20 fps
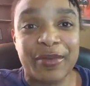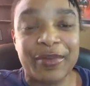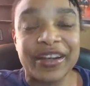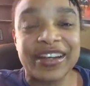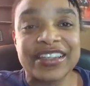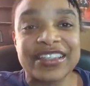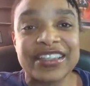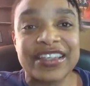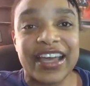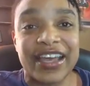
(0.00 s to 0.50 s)
but
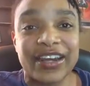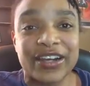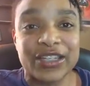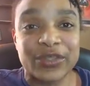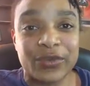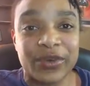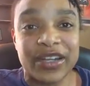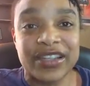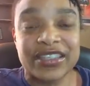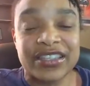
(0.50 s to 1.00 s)
I
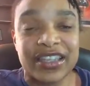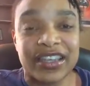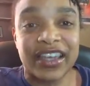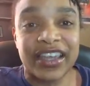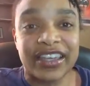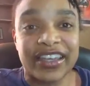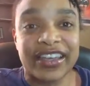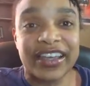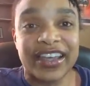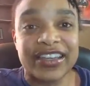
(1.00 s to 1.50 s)
just wanted to
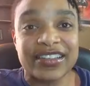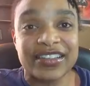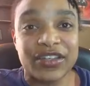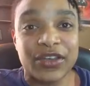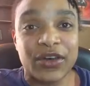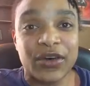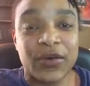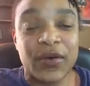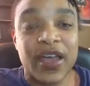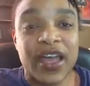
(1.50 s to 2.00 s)
let you guys
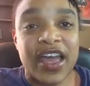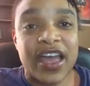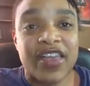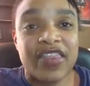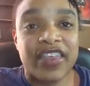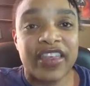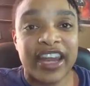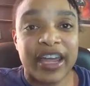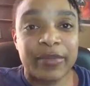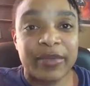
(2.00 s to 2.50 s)
know
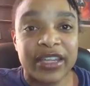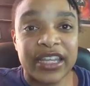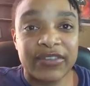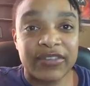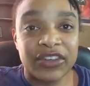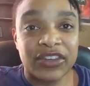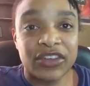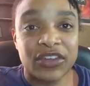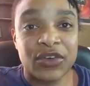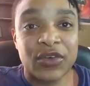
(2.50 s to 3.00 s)
that I believe
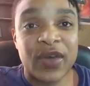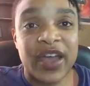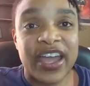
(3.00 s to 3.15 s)
in you.